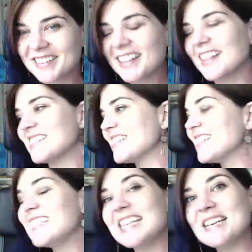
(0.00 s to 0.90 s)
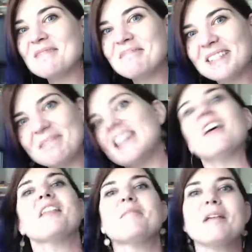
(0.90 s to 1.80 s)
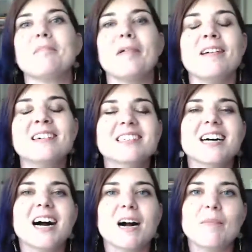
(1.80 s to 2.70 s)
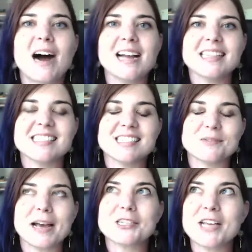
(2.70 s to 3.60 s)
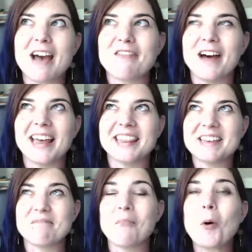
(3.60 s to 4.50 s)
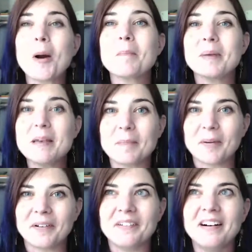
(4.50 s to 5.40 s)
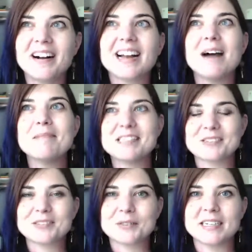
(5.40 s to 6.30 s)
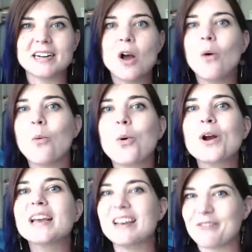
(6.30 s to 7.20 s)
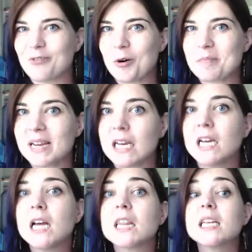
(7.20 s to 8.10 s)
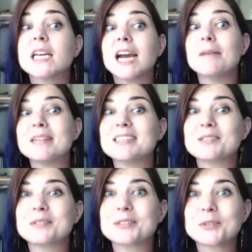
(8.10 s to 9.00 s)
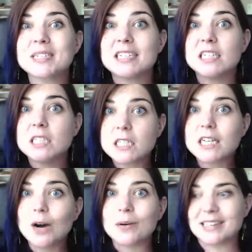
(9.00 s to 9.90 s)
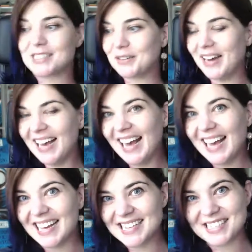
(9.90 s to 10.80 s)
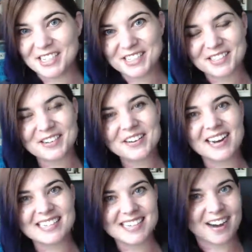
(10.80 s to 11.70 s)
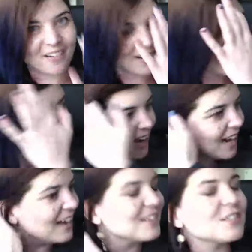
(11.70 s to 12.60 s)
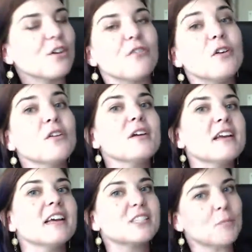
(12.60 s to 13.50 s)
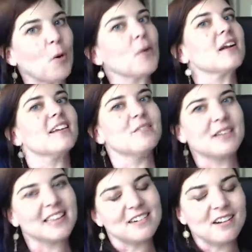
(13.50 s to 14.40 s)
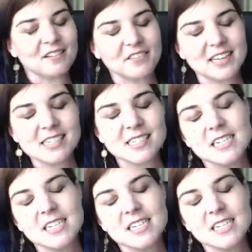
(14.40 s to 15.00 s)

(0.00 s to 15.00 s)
This is the team. Meet all the people behind the scenes. We actually have, I think, more people coming to the retreat working for me than coming to the retreat going to it. Just so you guys know. So feel very supported within all of this.